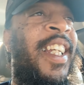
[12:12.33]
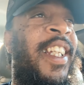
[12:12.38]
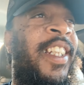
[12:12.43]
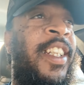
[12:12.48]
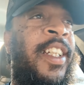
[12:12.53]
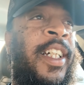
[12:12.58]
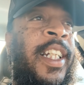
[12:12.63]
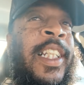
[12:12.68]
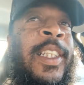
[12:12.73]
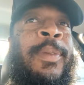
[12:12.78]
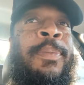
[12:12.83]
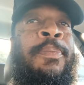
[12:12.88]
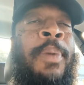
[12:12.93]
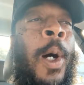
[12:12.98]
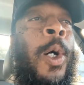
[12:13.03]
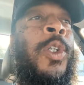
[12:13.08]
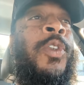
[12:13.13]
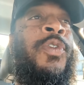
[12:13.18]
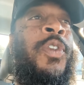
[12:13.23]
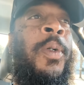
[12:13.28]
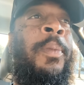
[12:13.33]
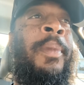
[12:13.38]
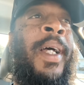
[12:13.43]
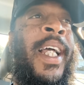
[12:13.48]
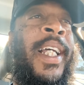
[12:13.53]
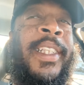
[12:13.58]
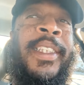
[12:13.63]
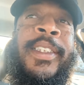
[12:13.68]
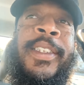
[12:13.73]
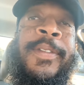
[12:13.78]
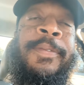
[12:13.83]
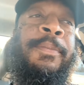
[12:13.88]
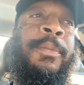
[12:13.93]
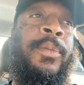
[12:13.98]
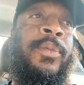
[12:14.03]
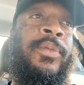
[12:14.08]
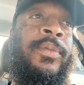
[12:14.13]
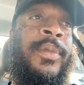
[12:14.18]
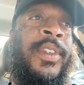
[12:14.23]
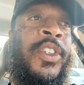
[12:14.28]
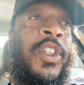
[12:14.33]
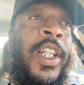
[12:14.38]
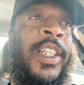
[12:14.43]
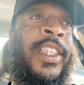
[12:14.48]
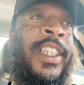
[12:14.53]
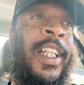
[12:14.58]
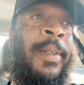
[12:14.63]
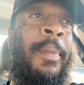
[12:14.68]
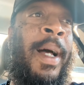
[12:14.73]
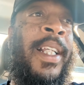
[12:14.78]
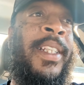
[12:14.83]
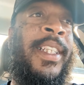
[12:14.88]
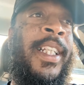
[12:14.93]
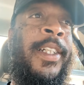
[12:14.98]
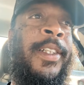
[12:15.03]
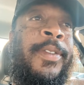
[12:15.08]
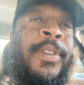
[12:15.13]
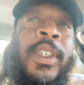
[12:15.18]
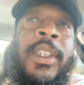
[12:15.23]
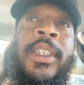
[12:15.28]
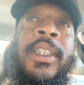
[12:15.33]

Look at this boastful man. So I see in myself